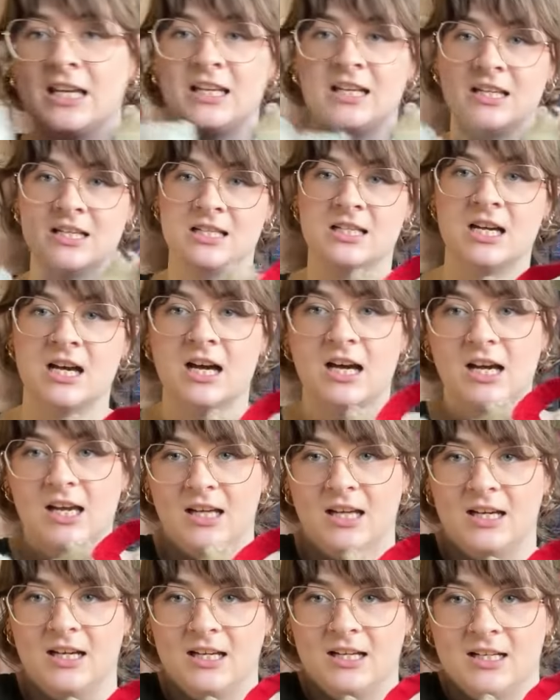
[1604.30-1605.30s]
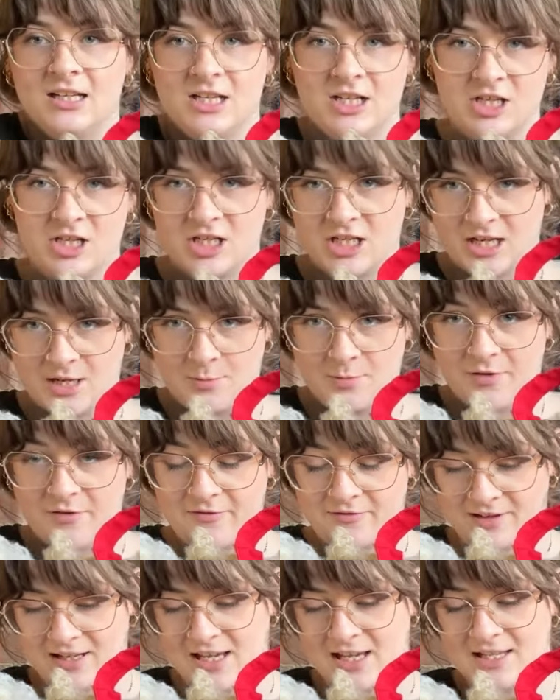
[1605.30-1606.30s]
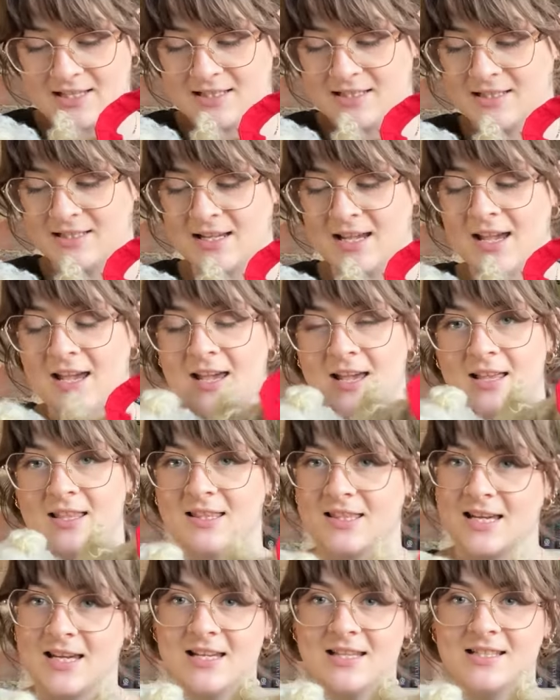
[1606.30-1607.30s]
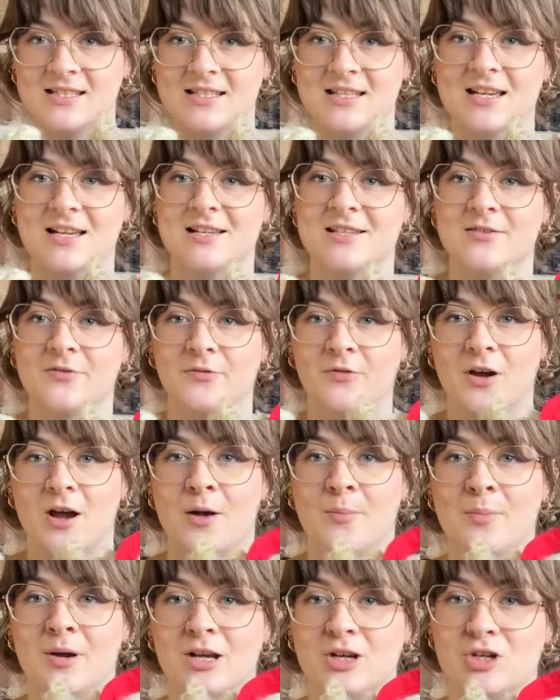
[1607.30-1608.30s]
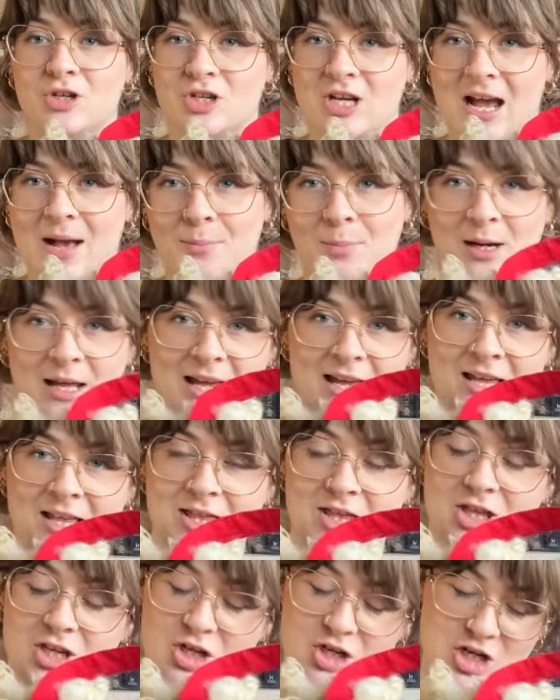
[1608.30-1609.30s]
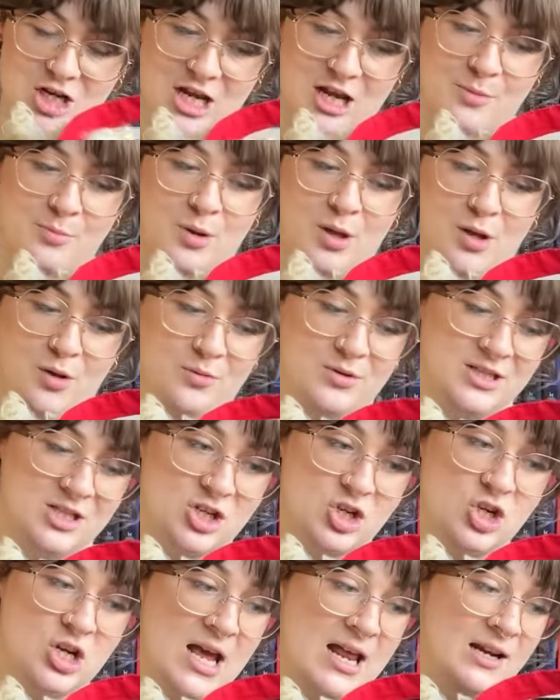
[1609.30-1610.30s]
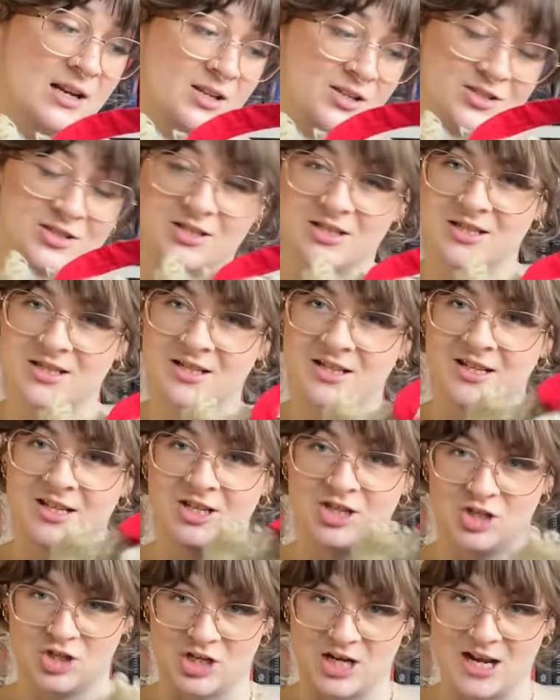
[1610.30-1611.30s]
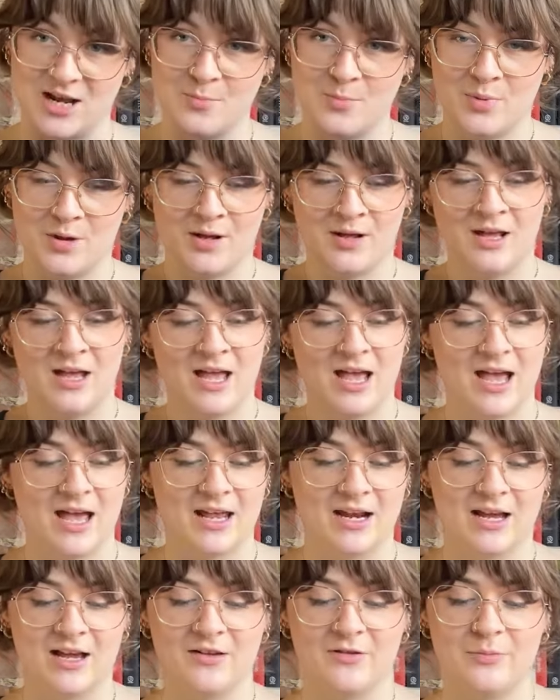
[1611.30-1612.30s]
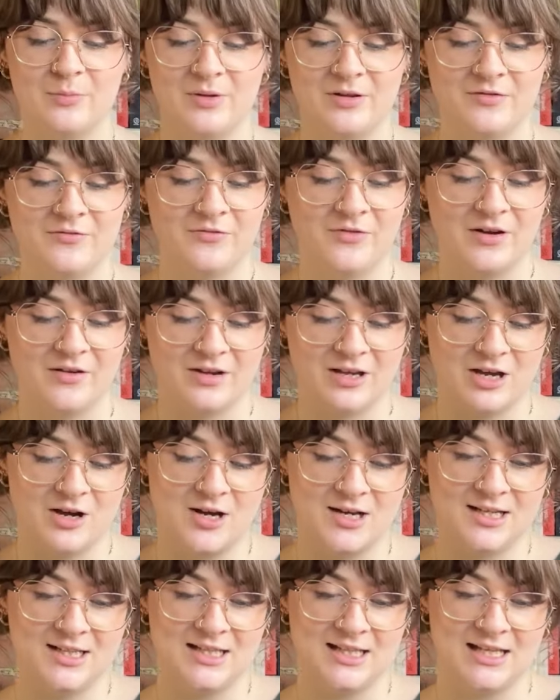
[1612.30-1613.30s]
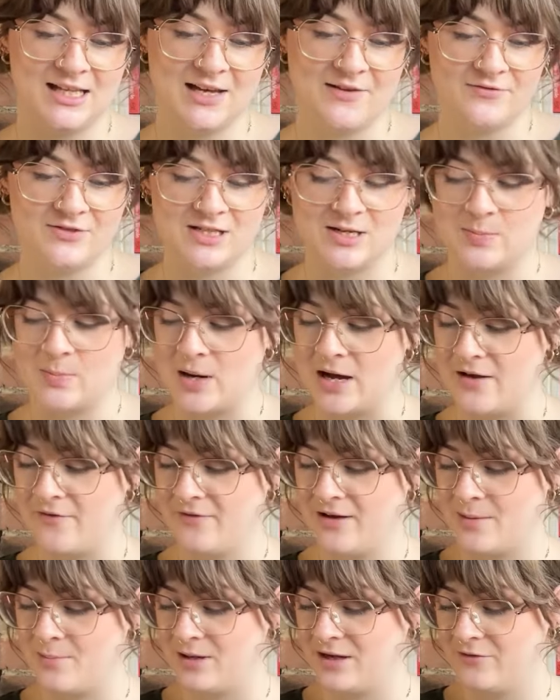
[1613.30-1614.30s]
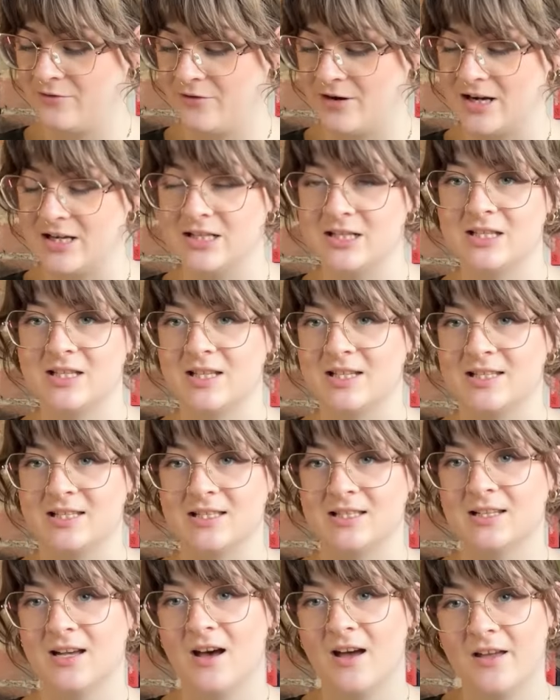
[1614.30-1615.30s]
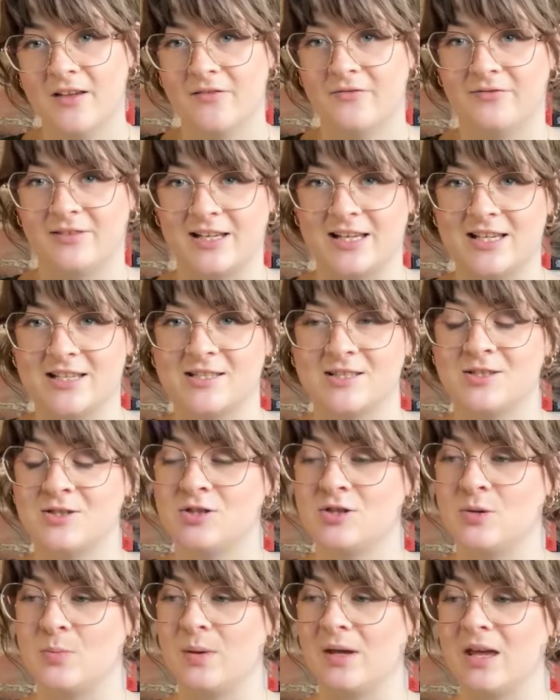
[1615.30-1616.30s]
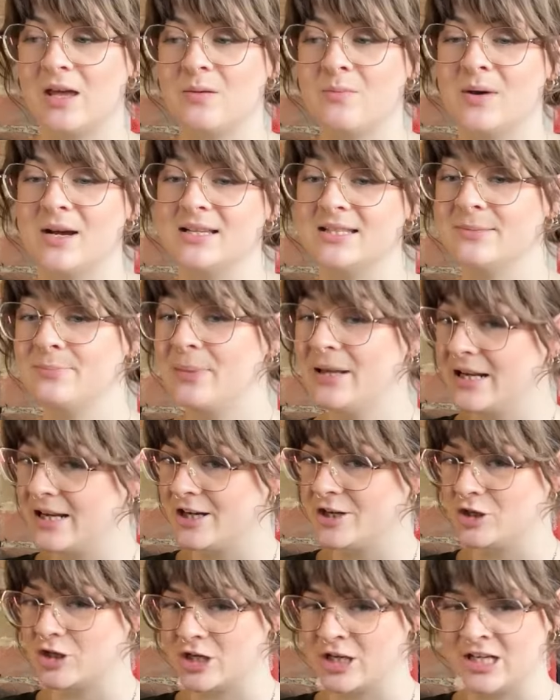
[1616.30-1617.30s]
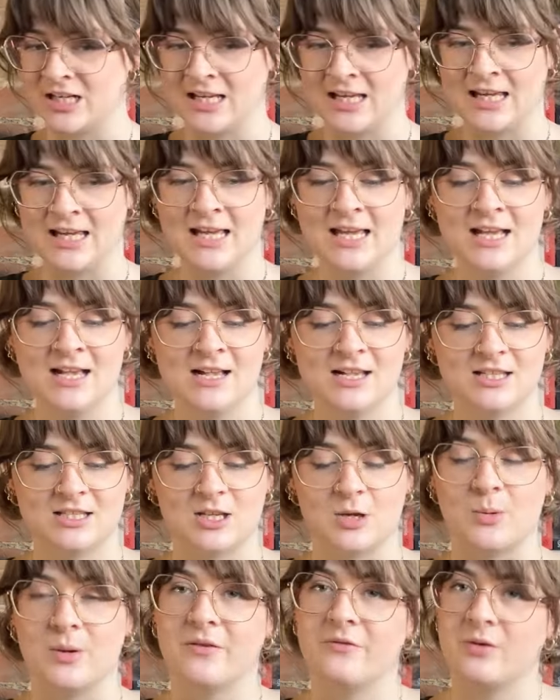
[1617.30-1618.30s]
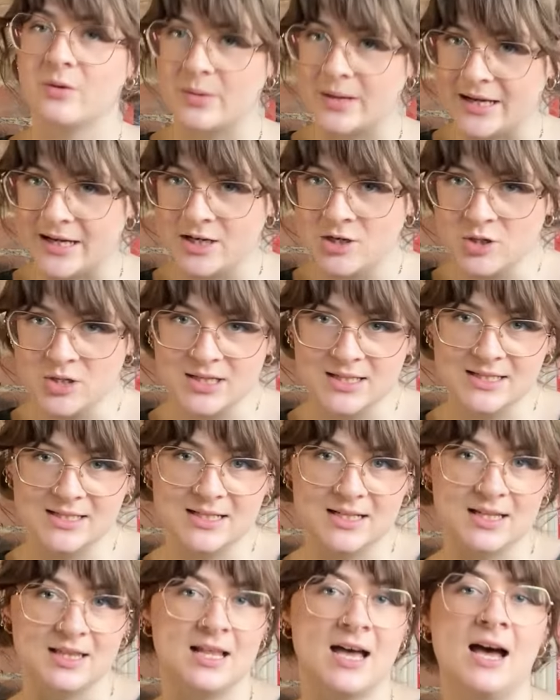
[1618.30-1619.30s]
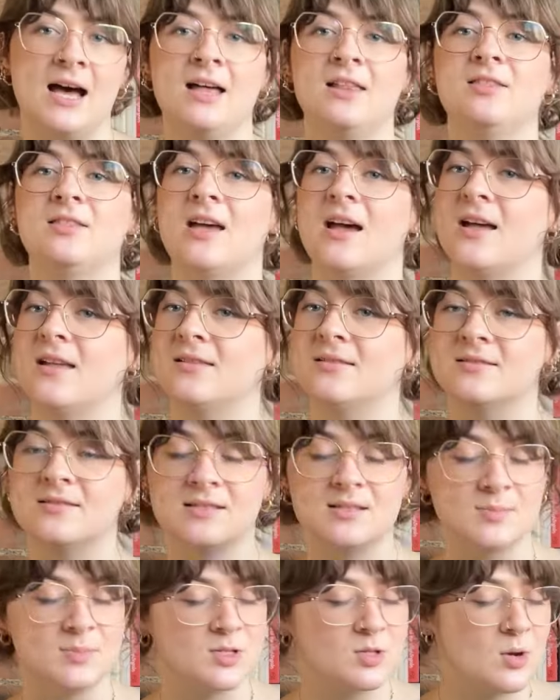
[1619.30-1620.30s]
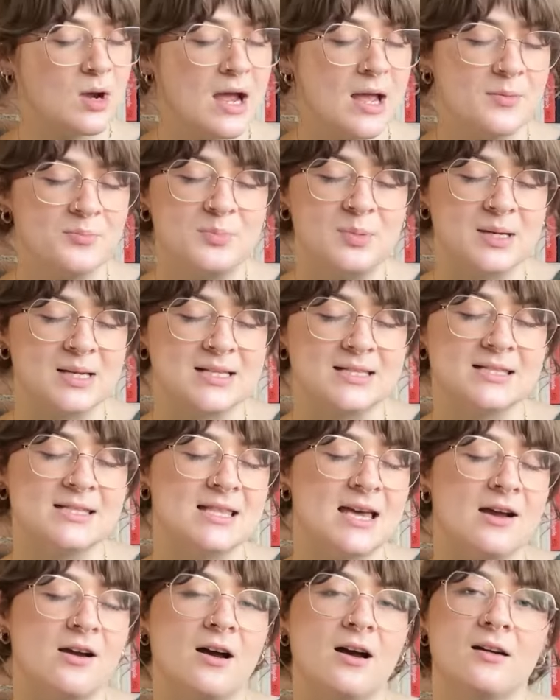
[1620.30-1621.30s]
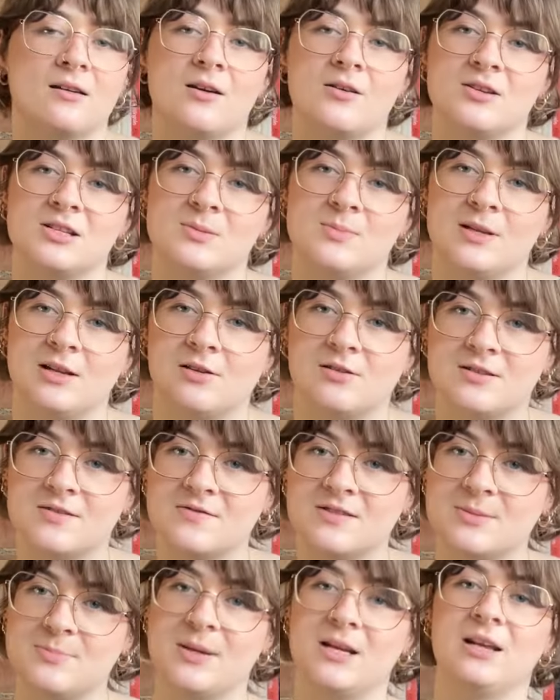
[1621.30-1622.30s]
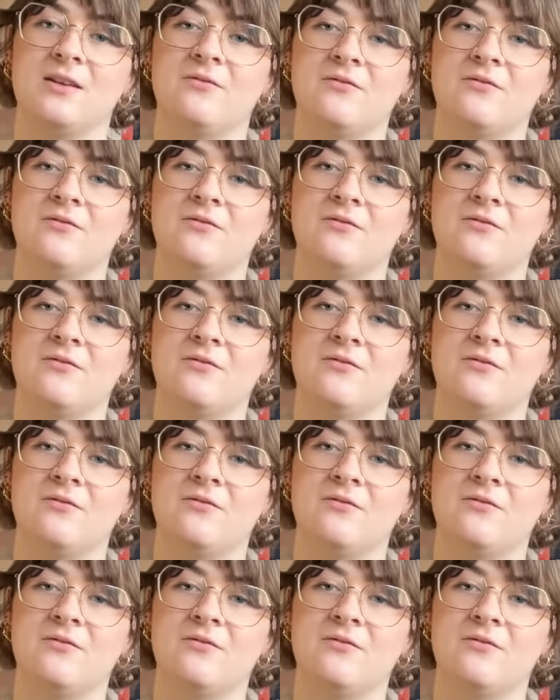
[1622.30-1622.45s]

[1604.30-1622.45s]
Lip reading: entire sheep fleece. This is from Chablis the sheep, who is a Shetland sheep, and I've been very kindly gifted by a family friend this entire fleece to begin my spinning journey. So if you are interested in that, then subscribe, because there are going to be lots of spinning